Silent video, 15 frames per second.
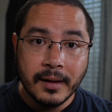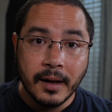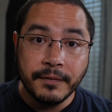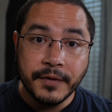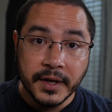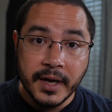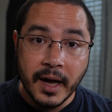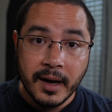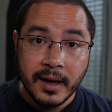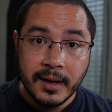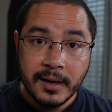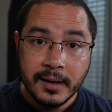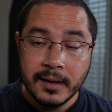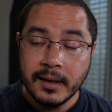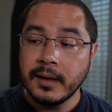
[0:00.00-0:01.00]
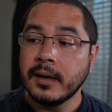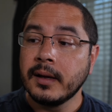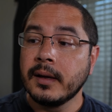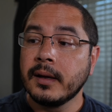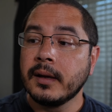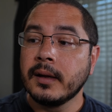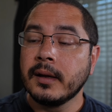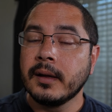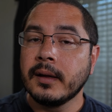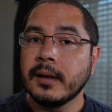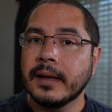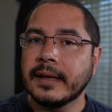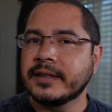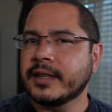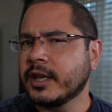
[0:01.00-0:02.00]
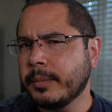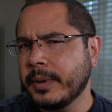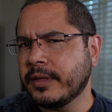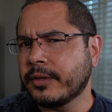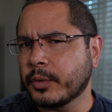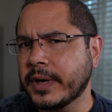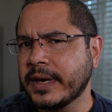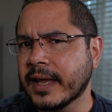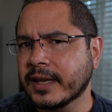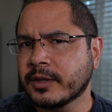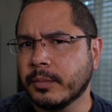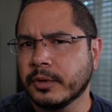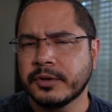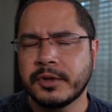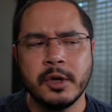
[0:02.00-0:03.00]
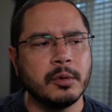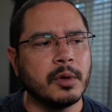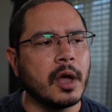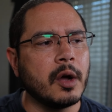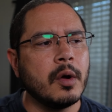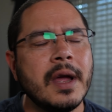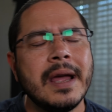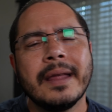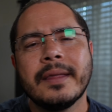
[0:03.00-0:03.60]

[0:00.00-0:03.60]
of the DAW, it's going to be 3 decibels too low.